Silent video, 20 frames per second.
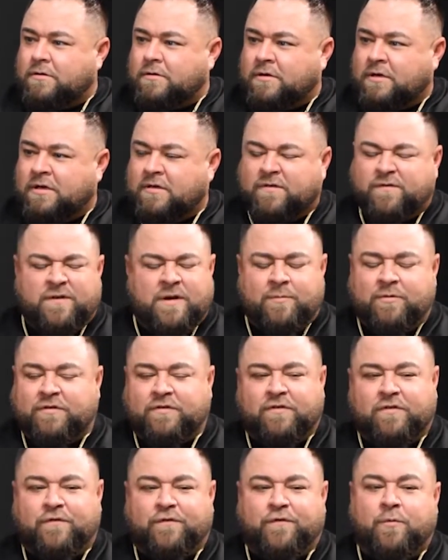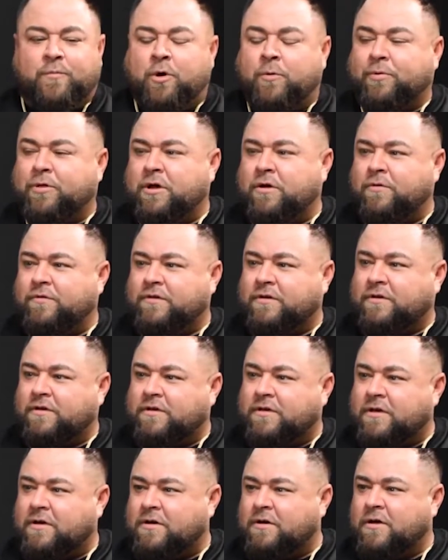Yeah, it's famous football player who's a
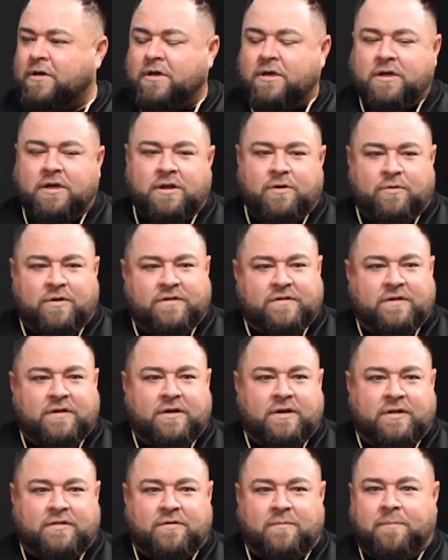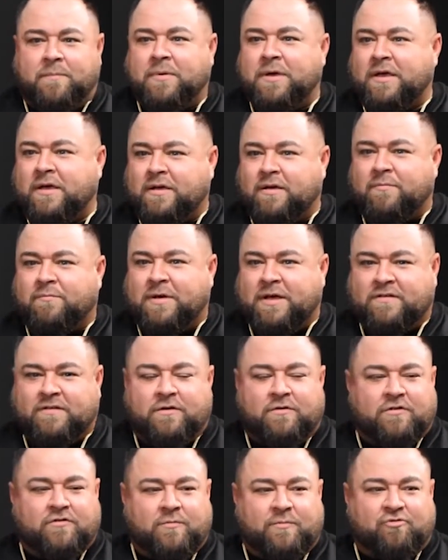kicker. Anyways, it's a big
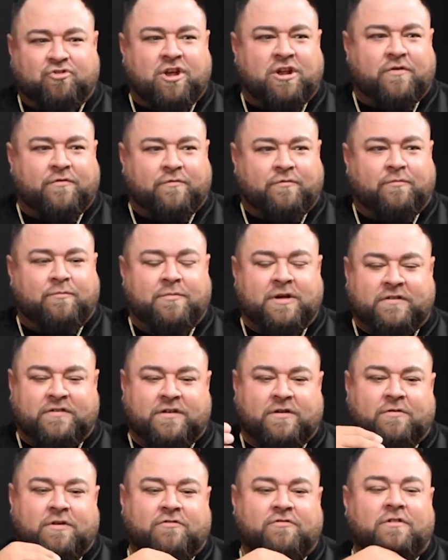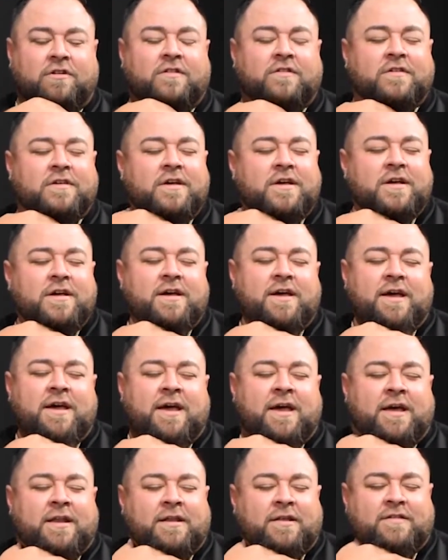Mexican restaurant, chain of Mexican restaurants.
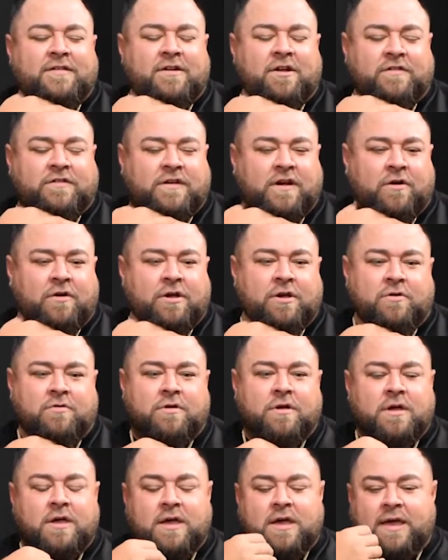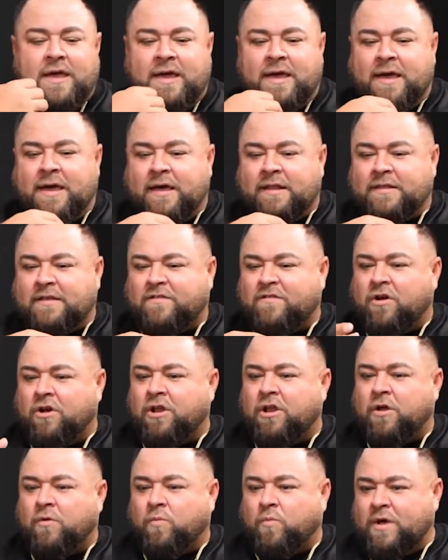And it's in Ontario, and they
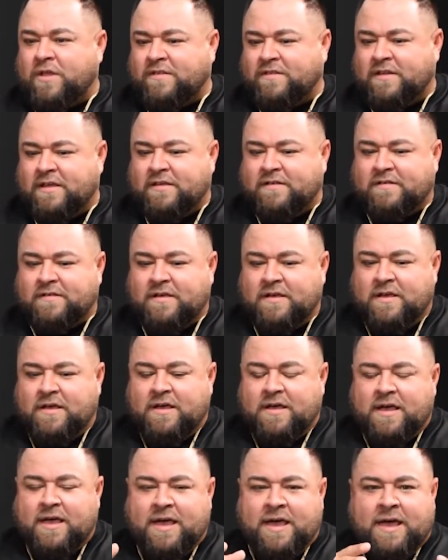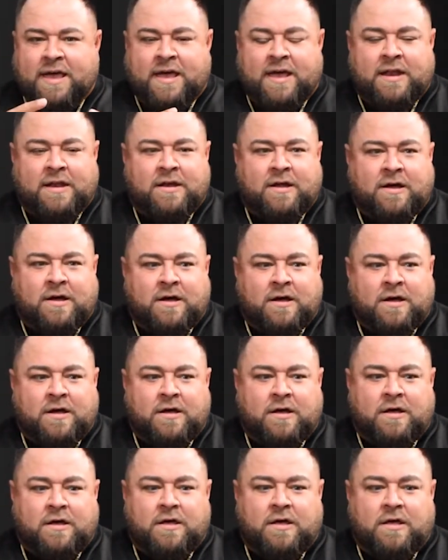started on Wednesdays. And
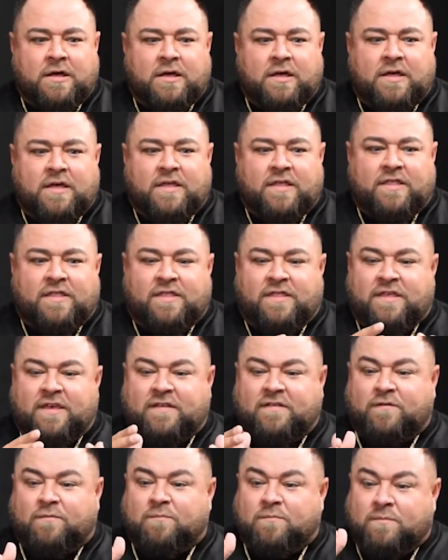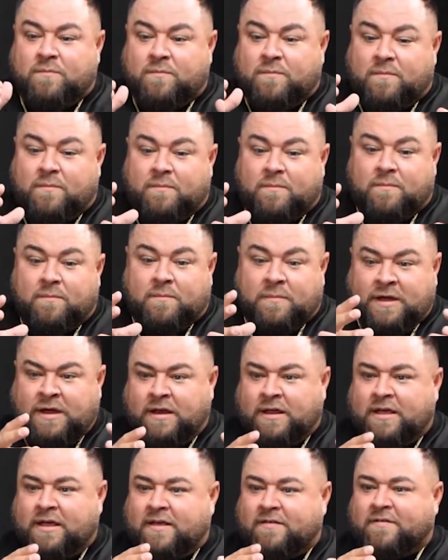this
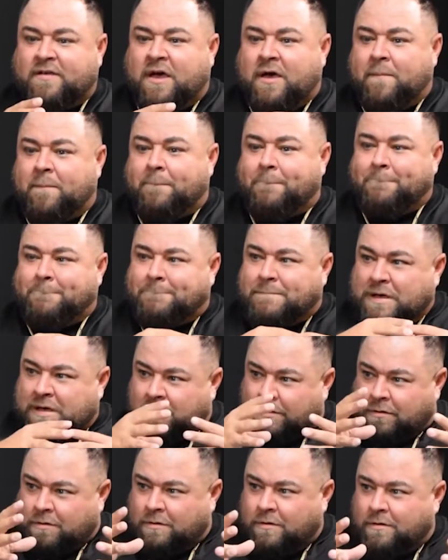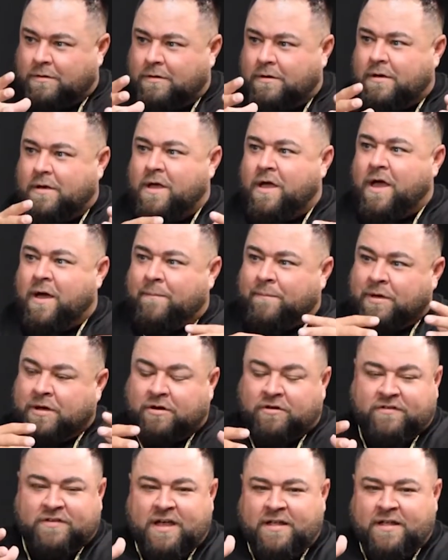meeting has gotten bigger and bigger.